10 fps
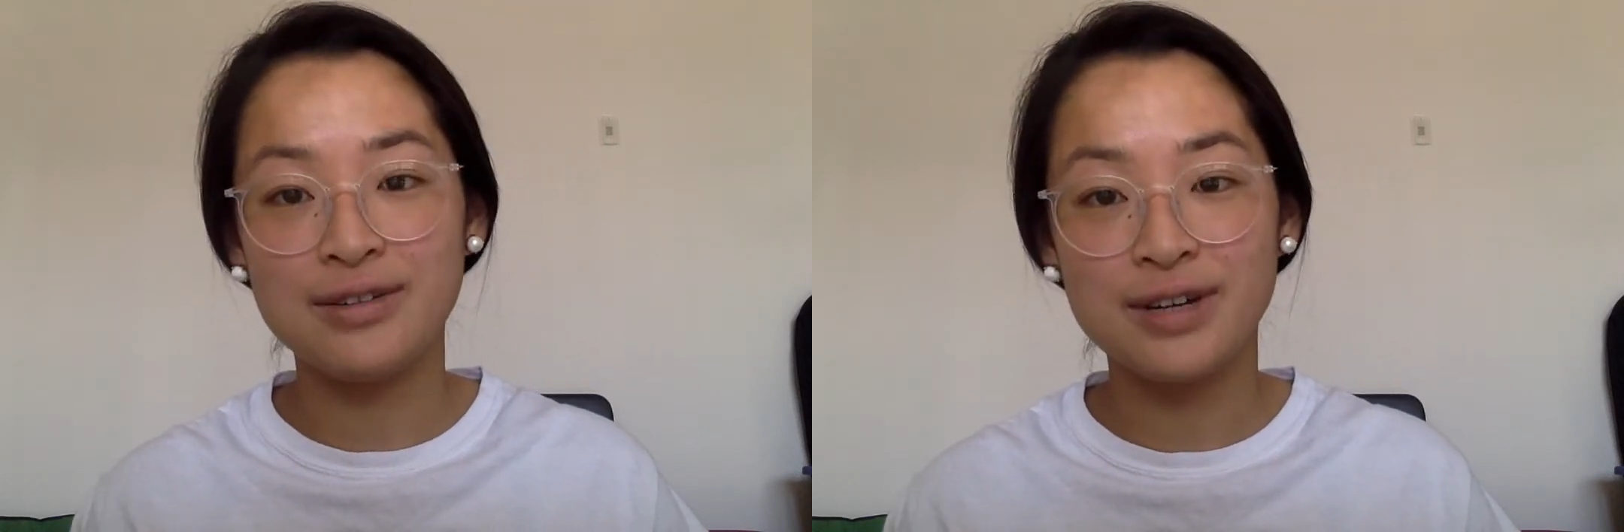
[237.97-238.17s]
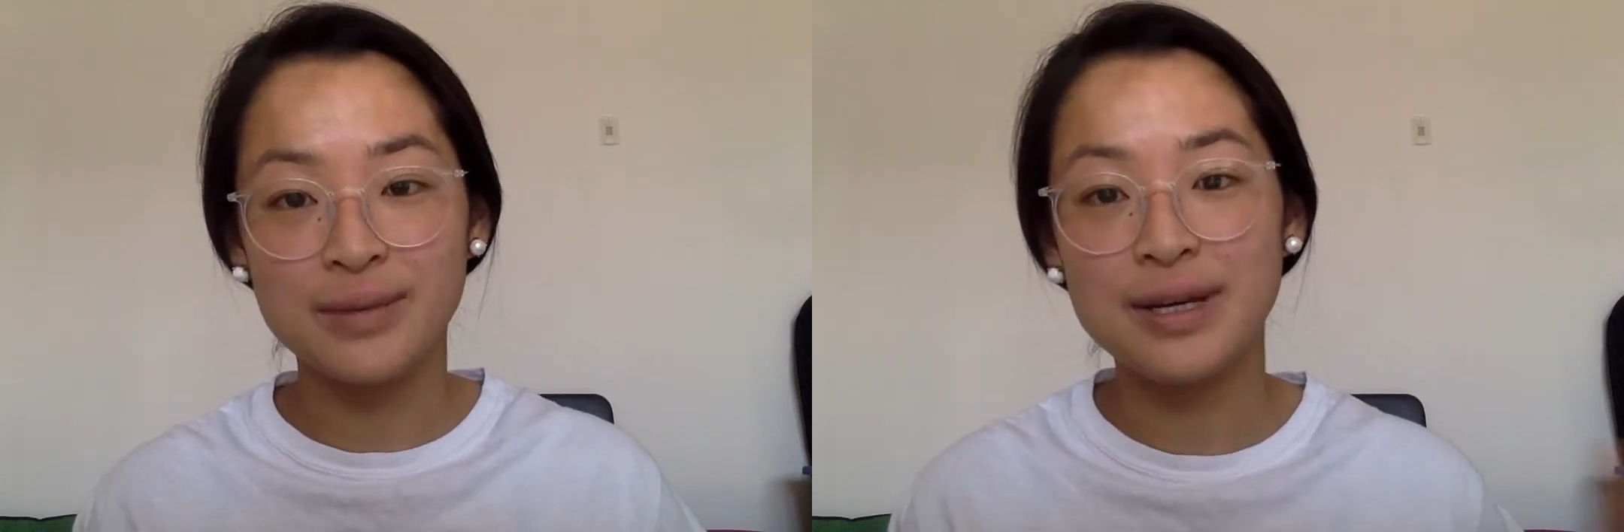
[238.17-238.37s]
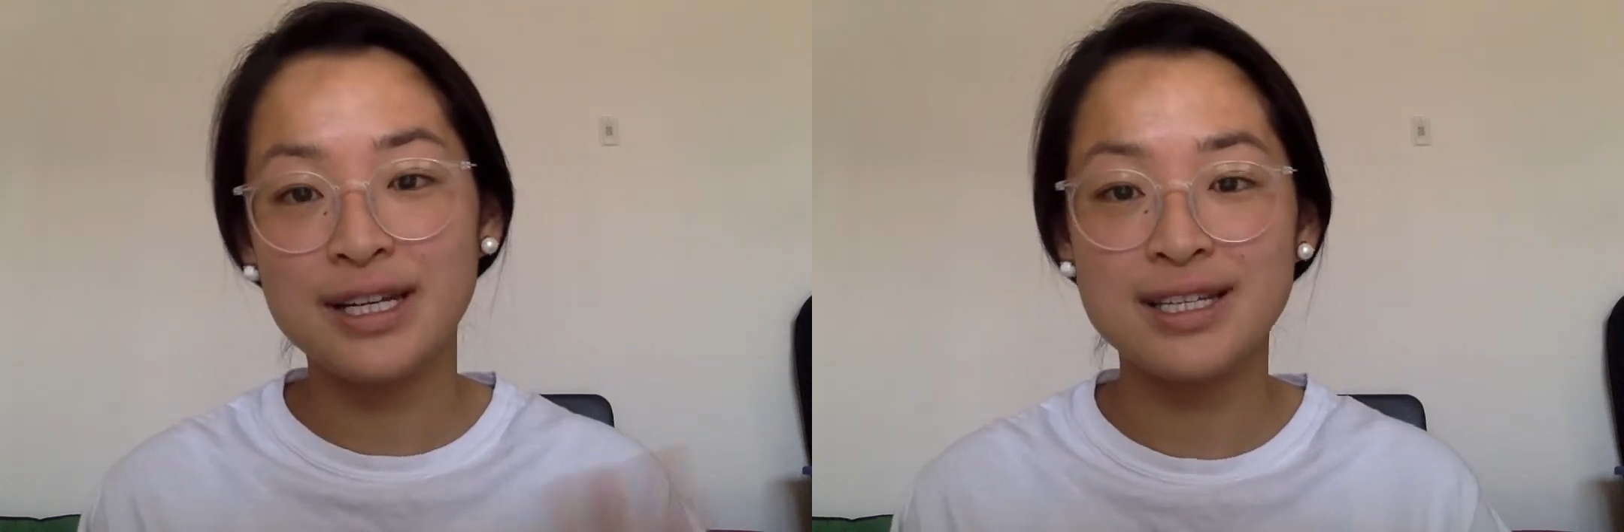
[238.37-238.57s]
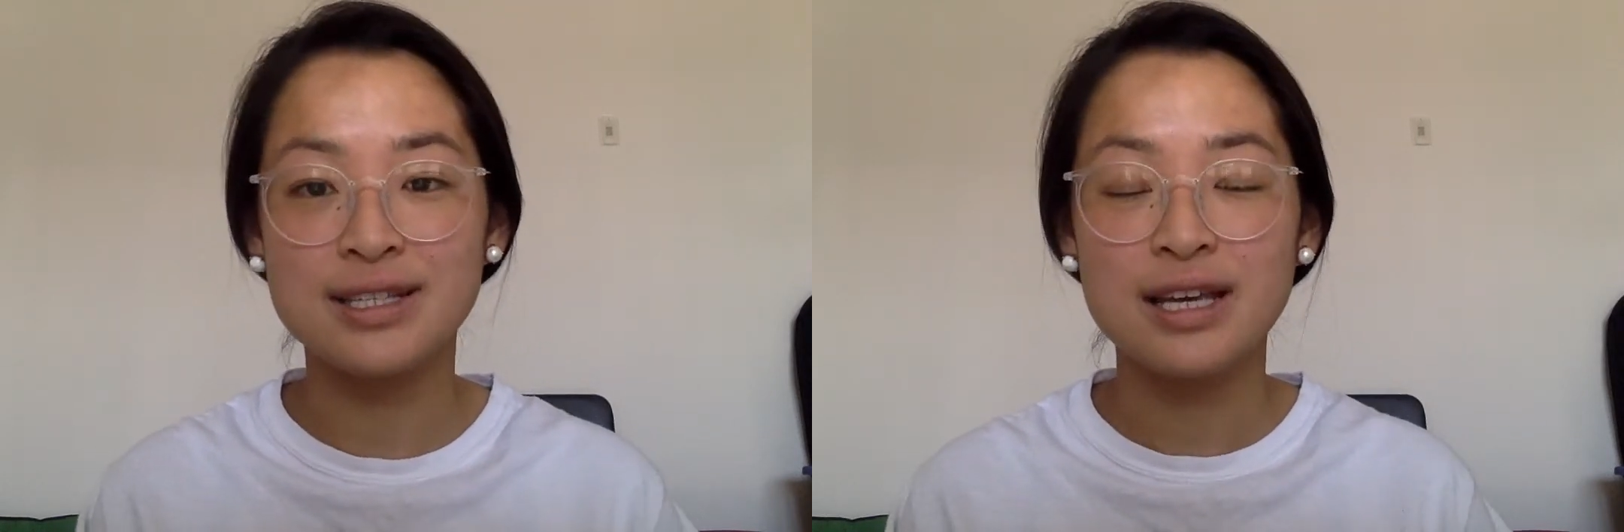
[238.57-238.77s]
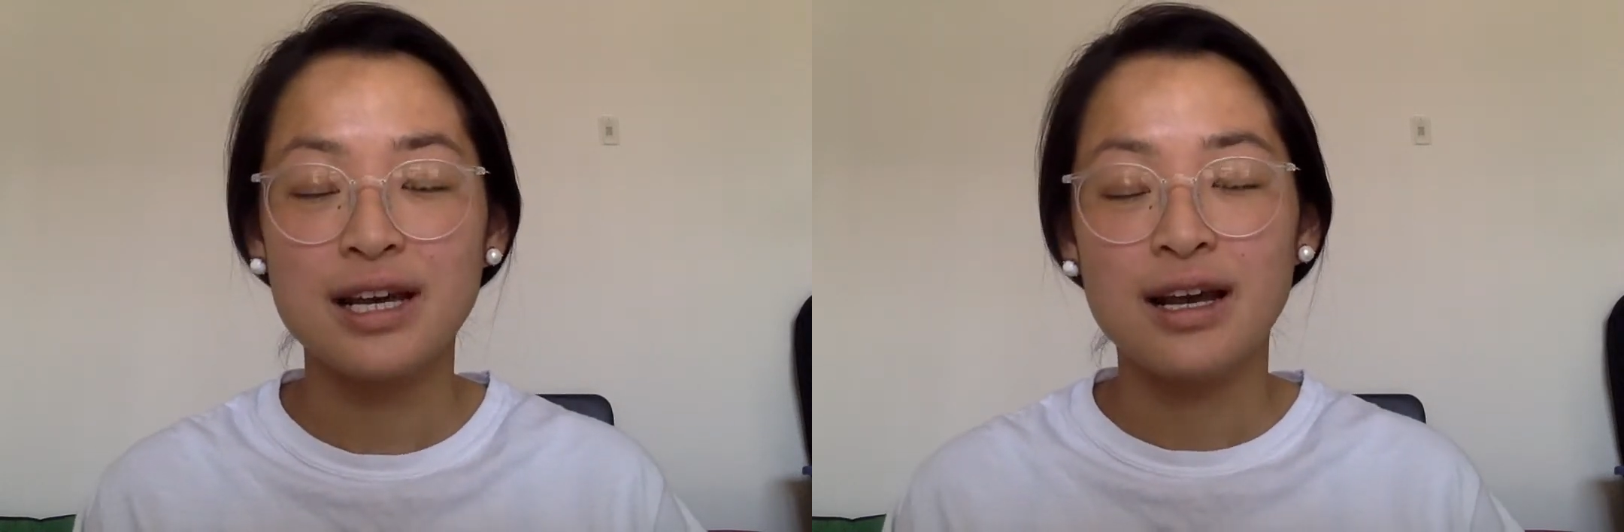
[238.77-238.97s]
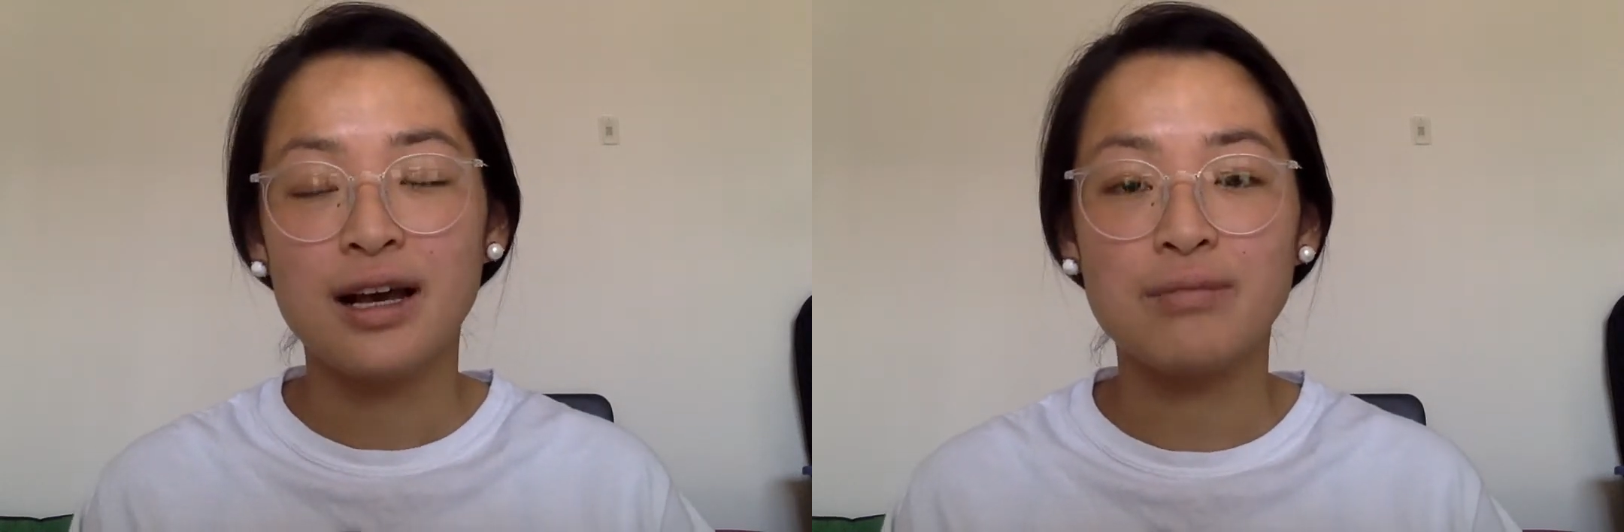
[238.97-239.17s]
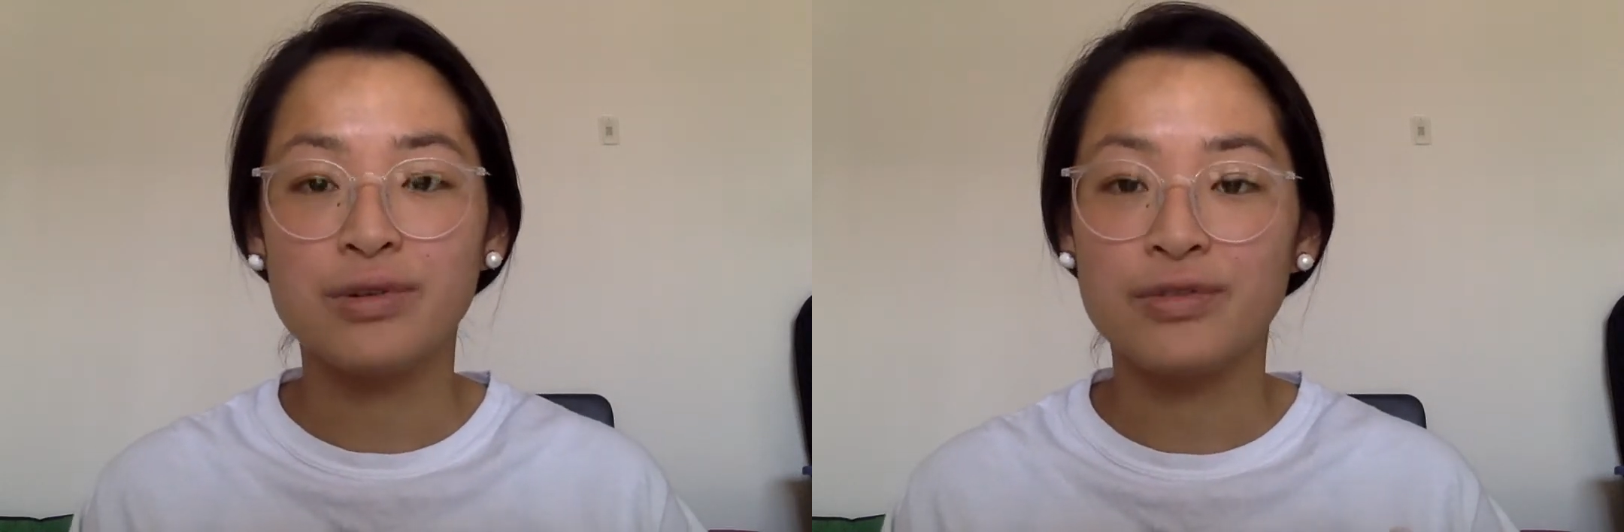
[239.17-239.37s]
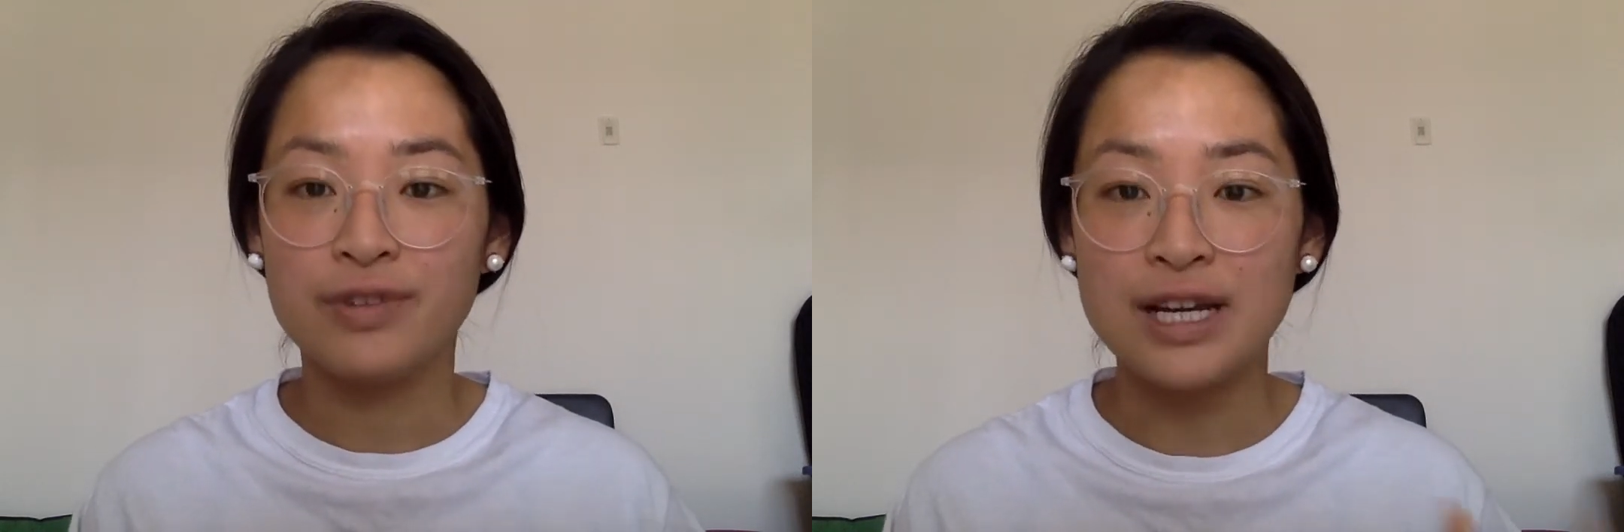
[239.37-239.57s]
recommend is
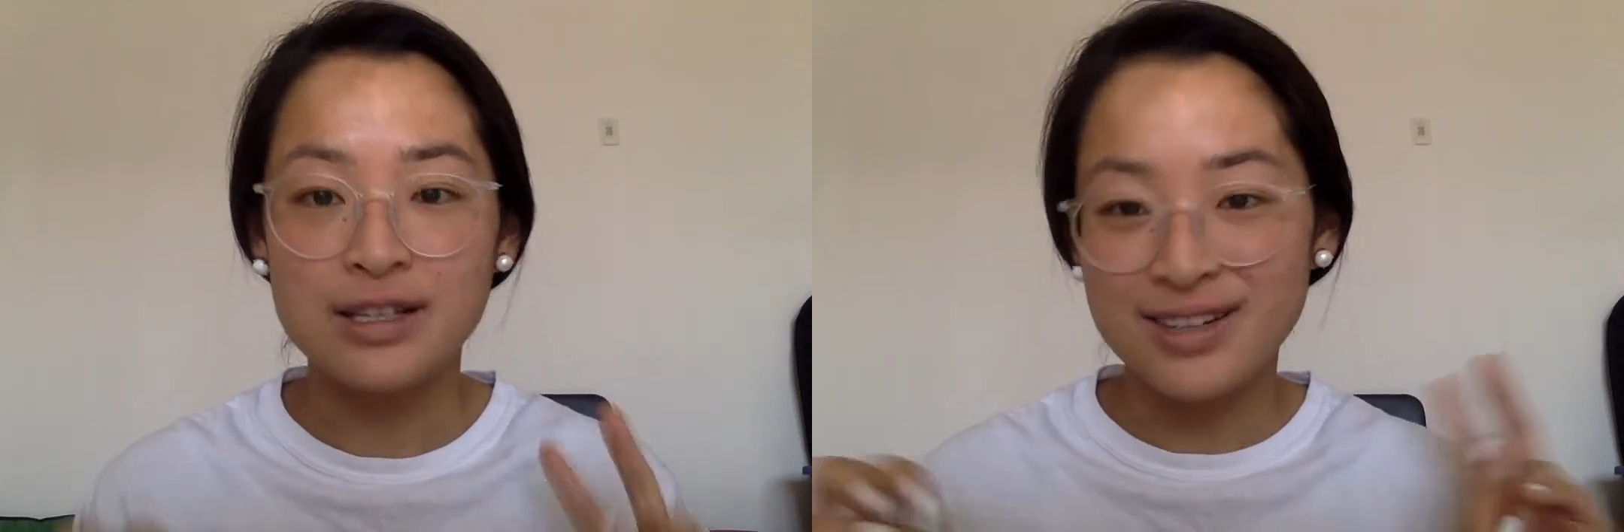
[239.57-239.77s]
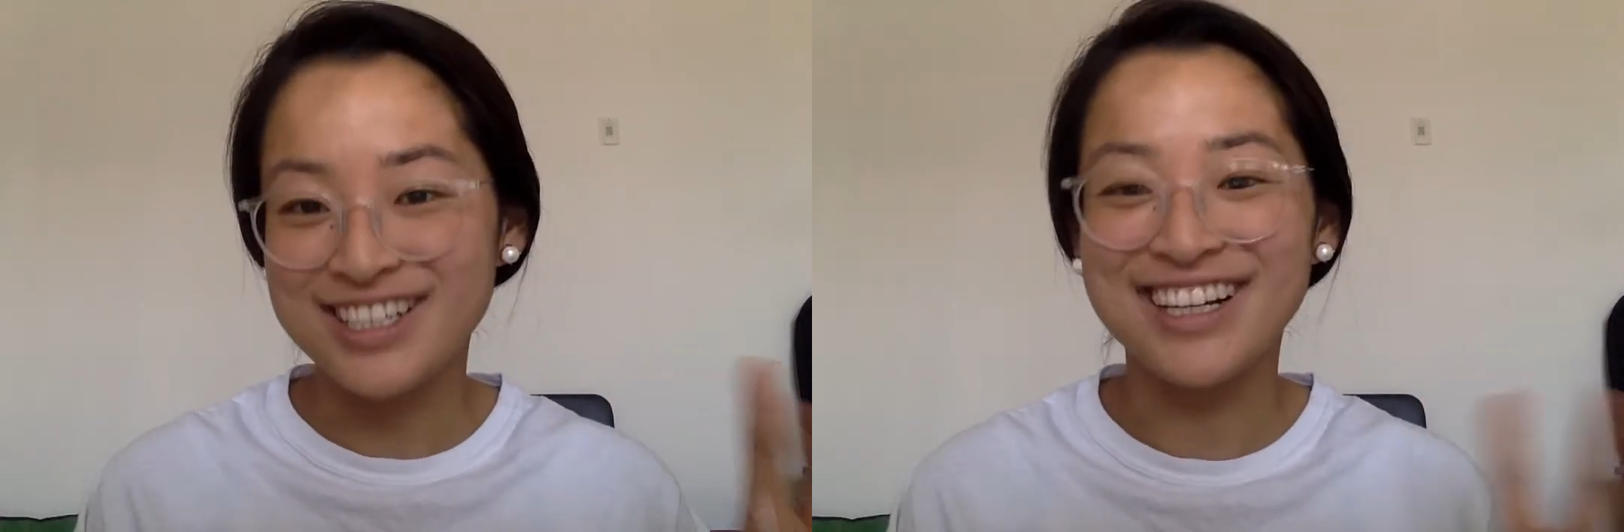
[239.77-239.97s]
she